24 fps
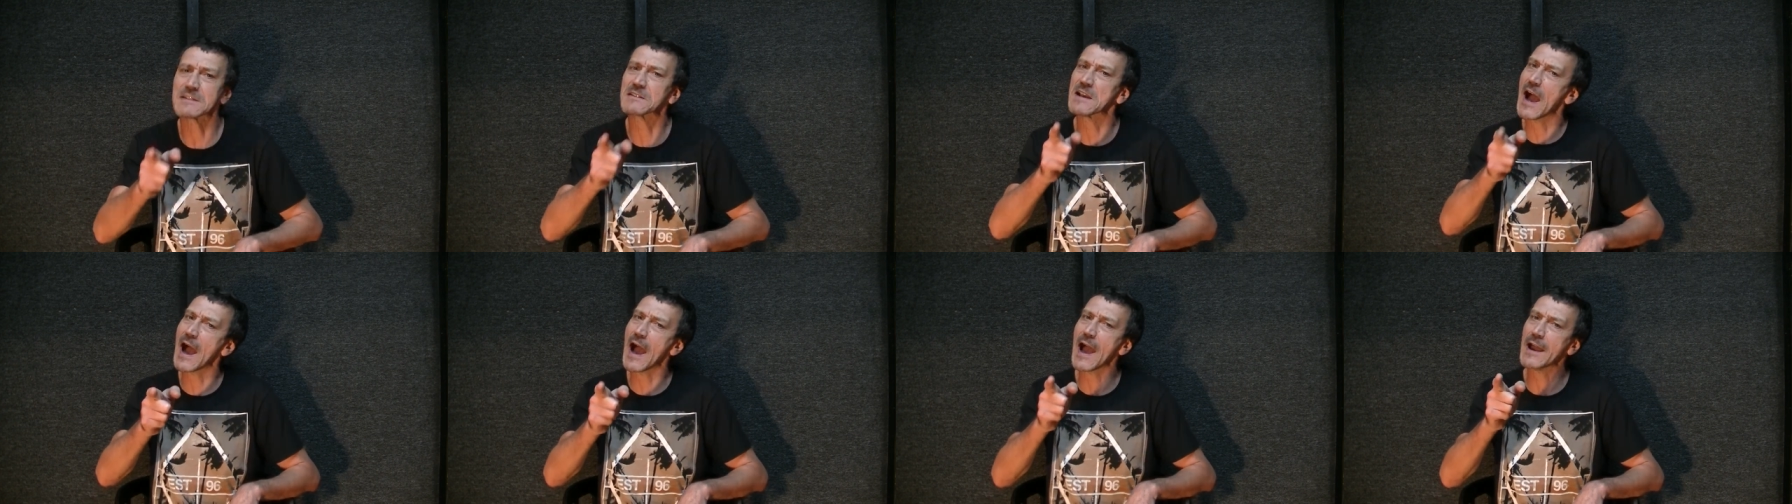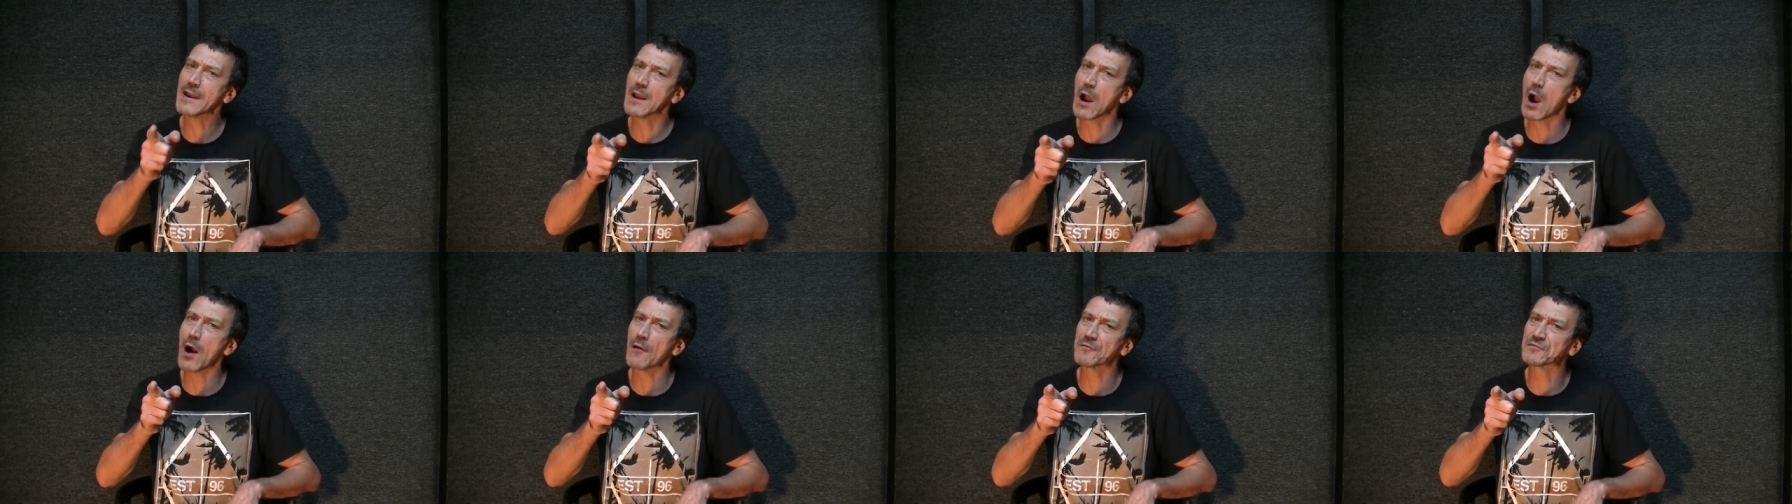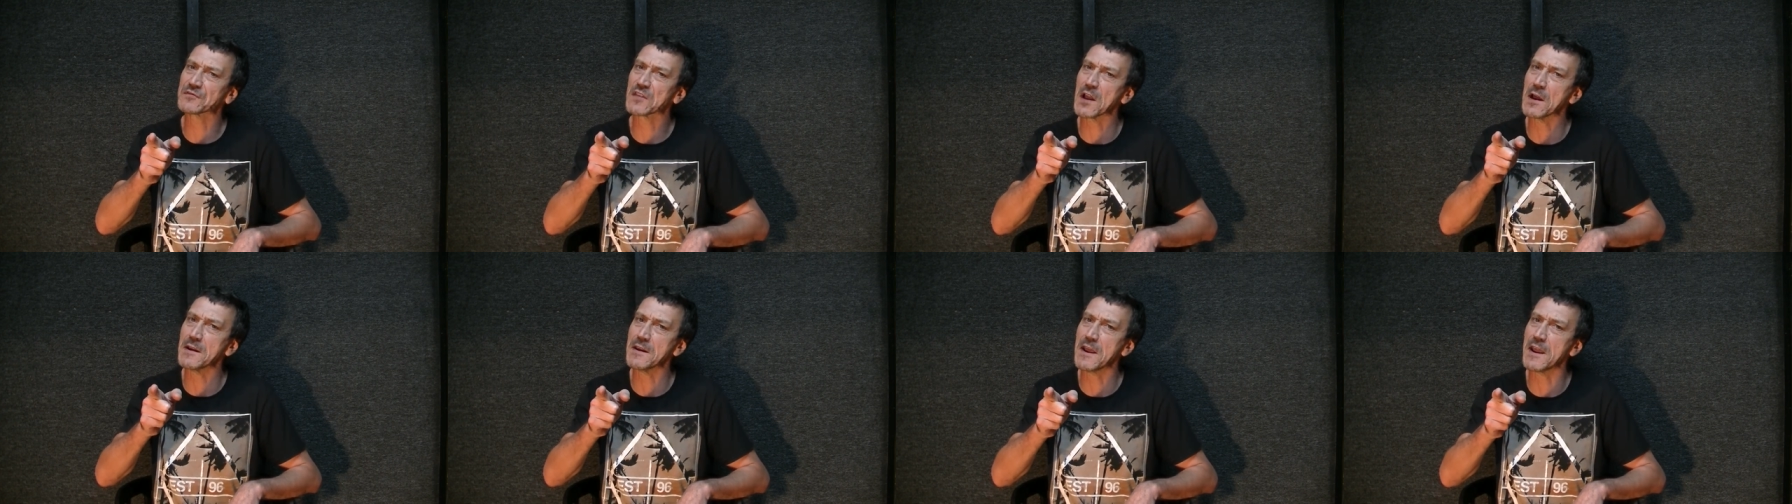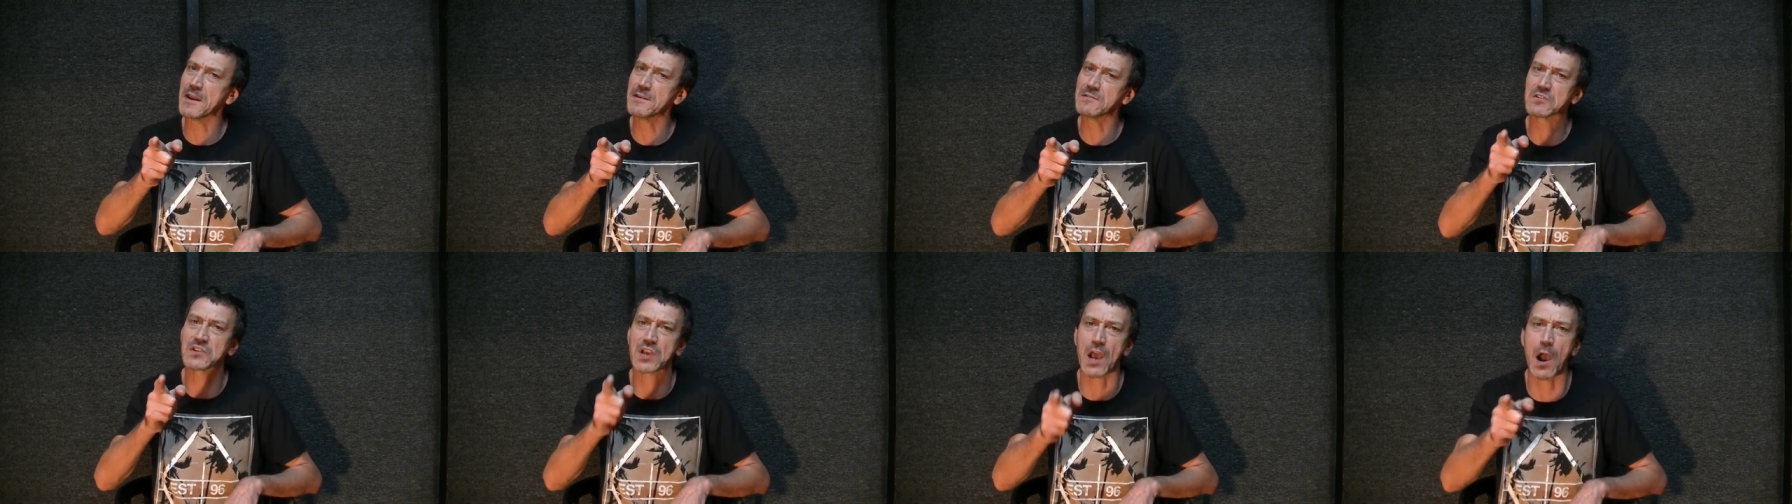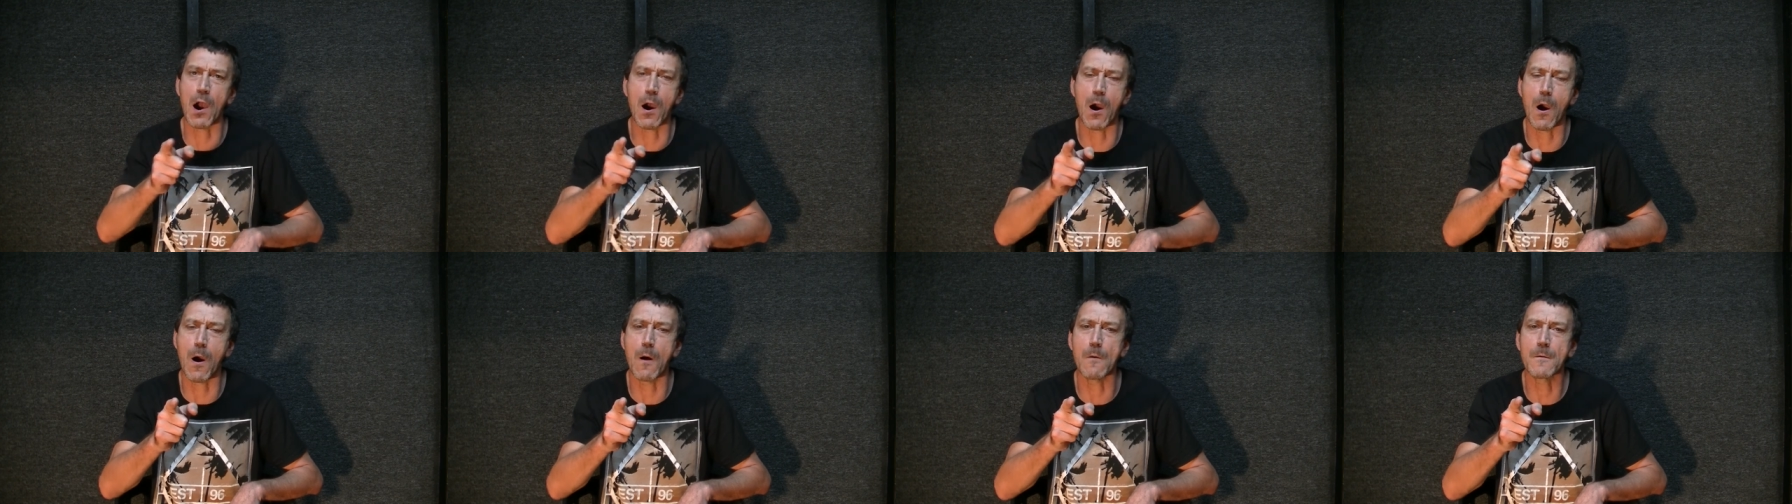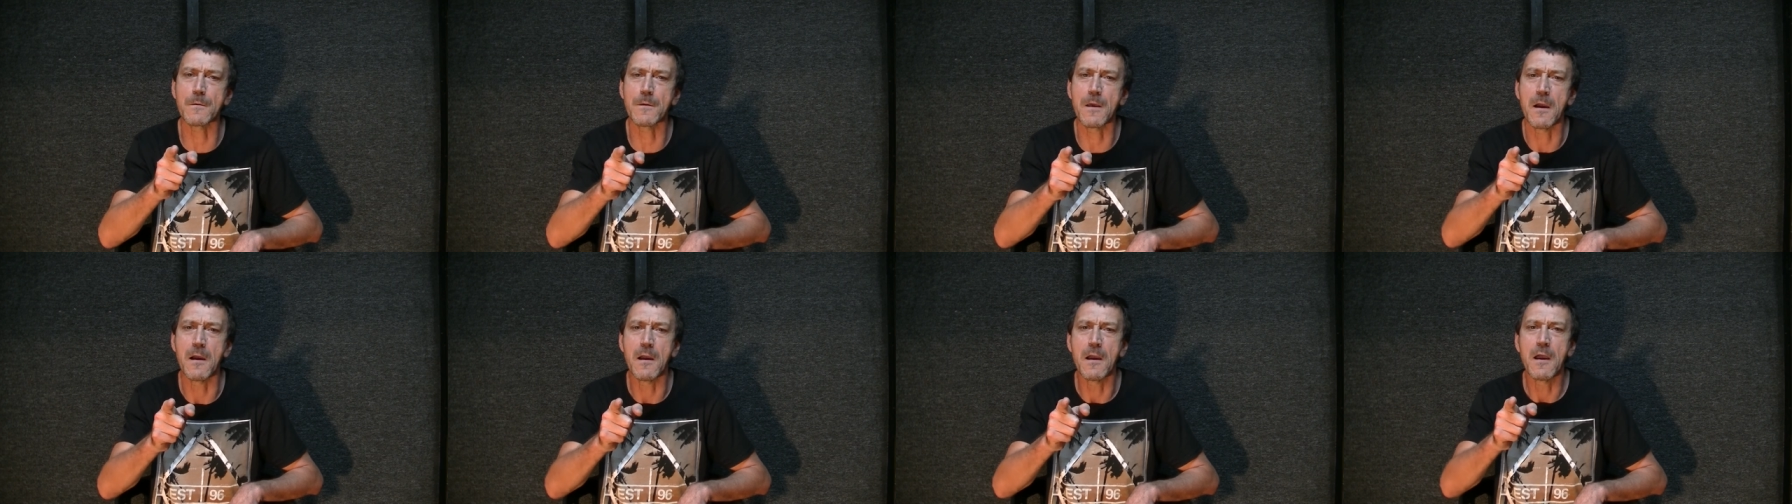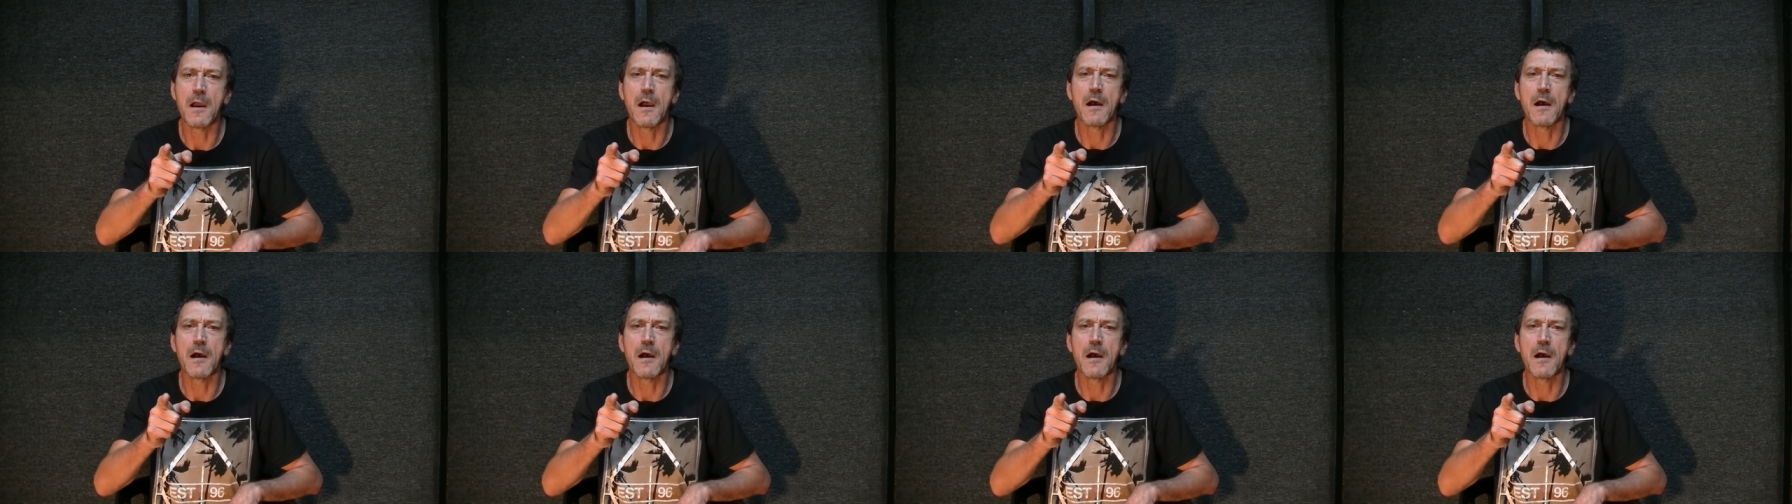I often intone,